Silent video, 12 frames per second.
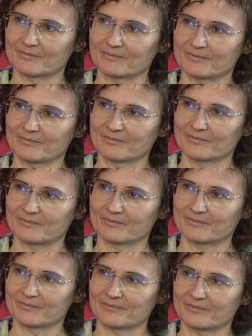It's not
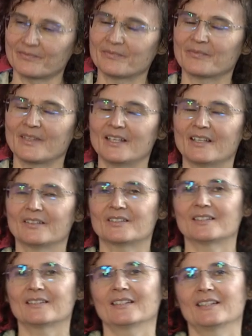only when we go to a
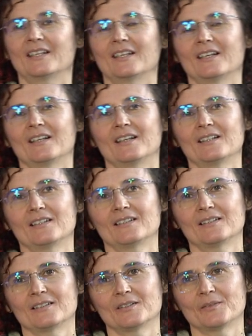lecture.
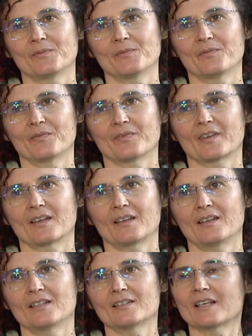We are always
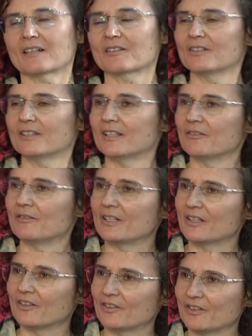
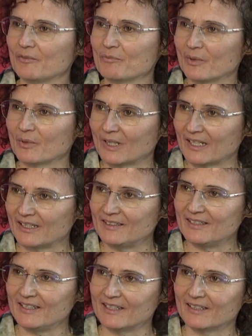confronted by
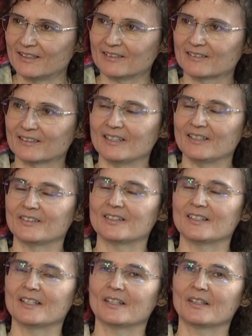an
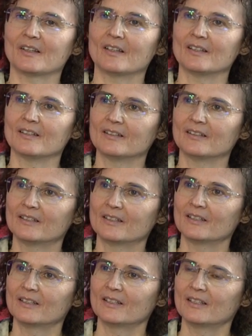evolving
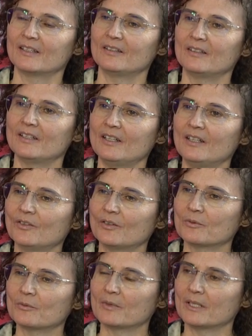environment, and our
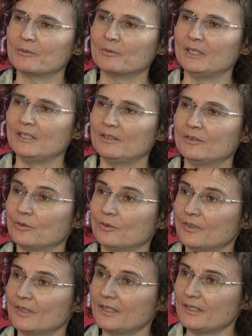brain has to
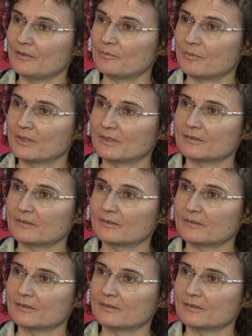adapt to that.